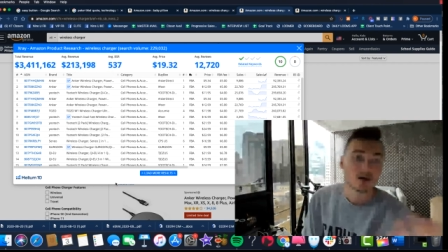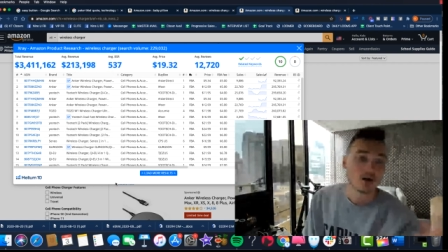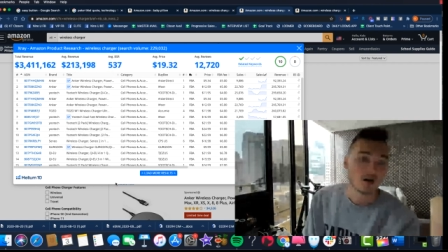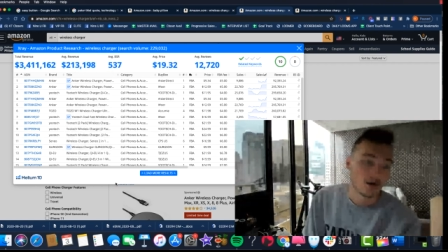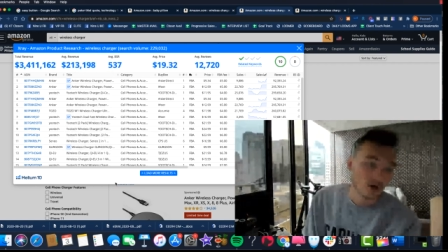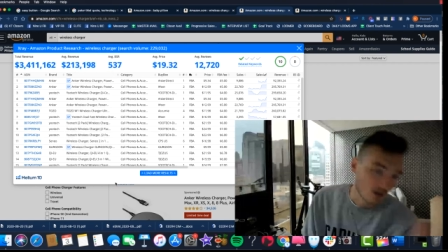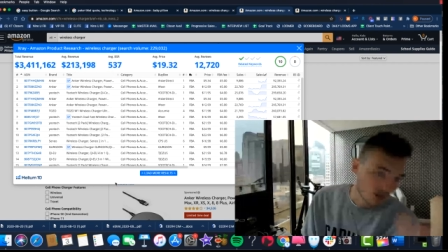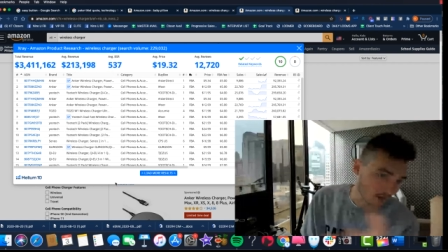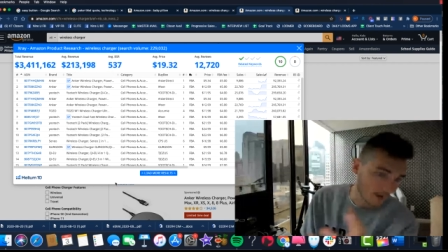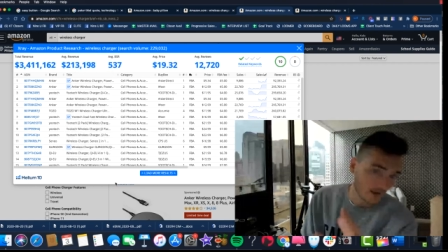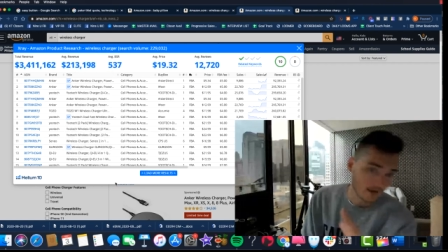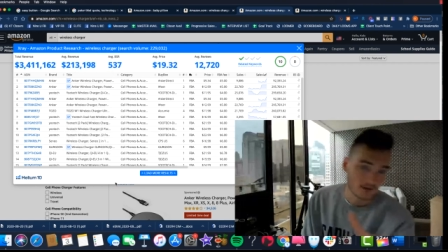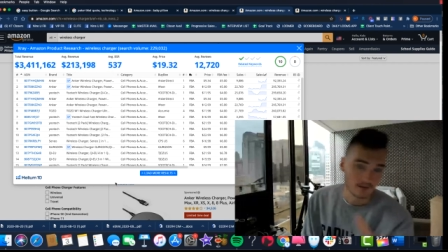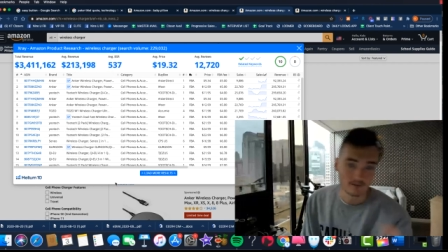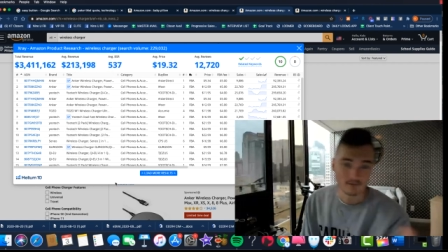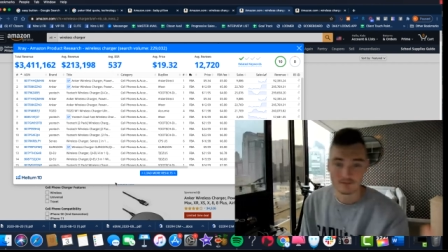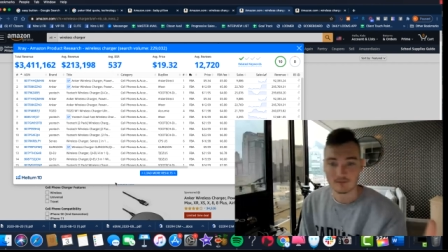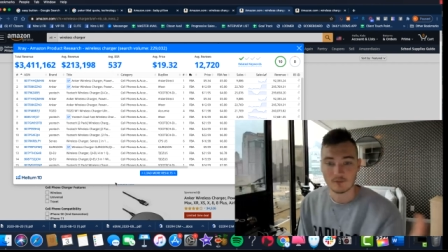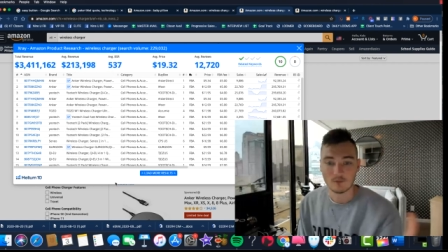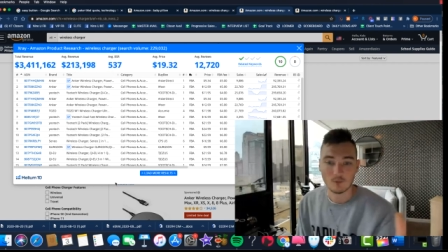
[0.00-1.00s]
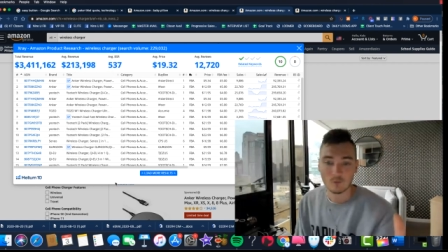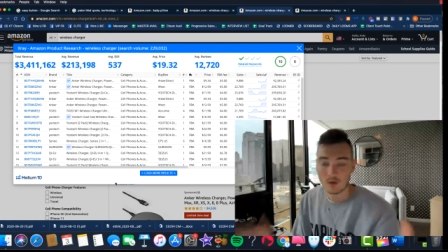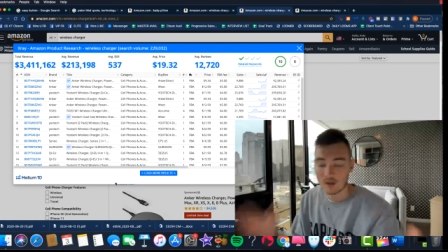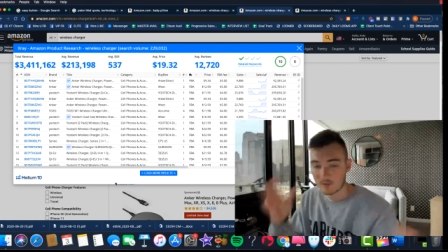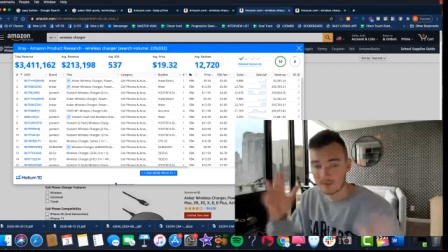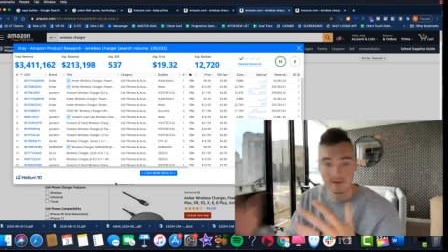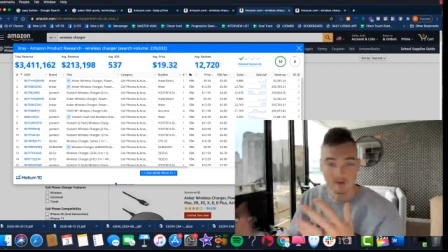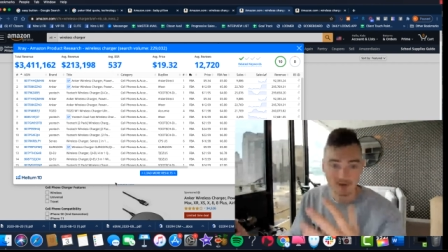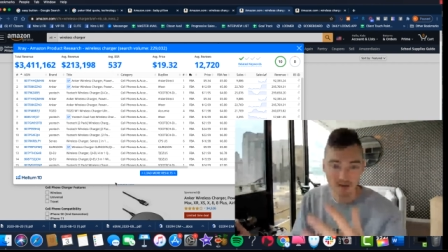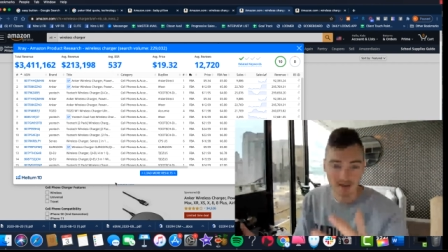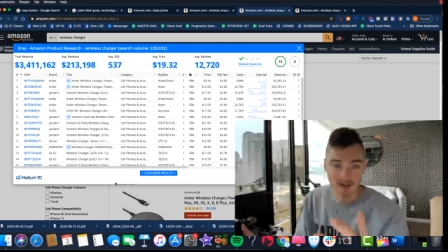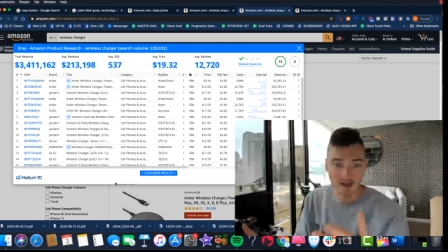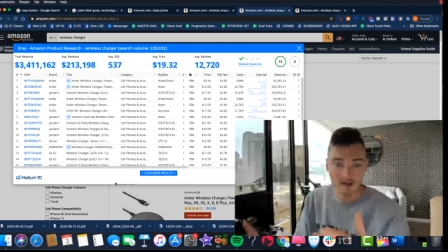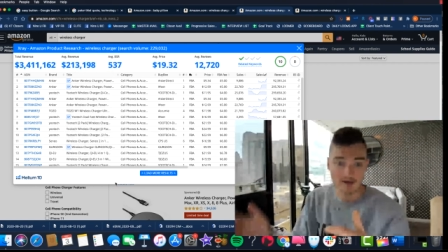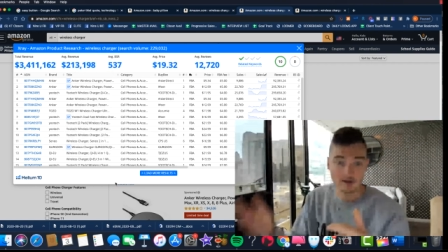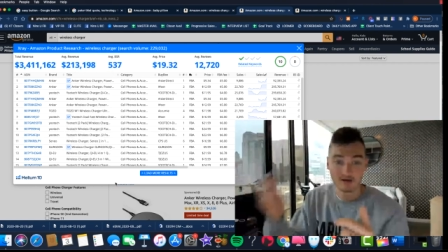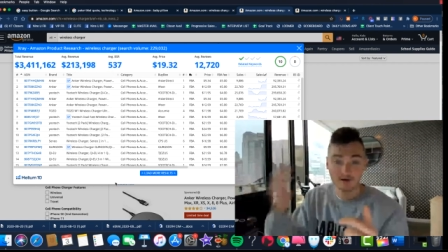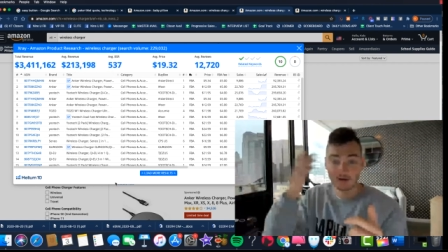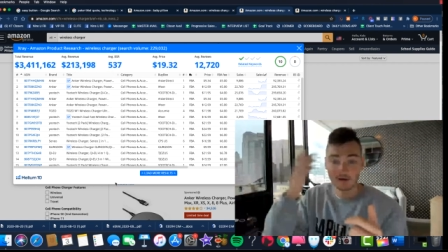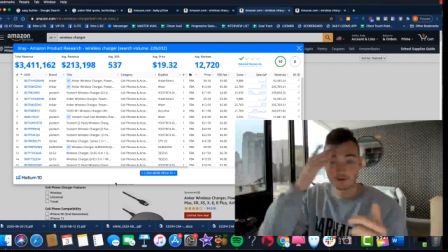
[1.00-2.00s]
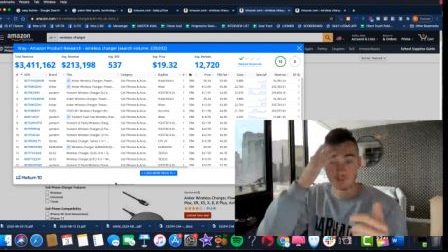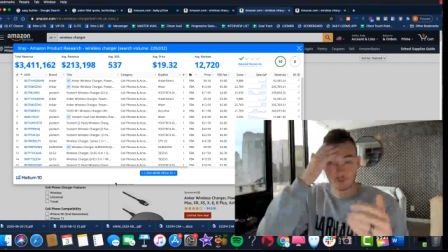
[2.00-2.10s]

all right, what am I looking at here?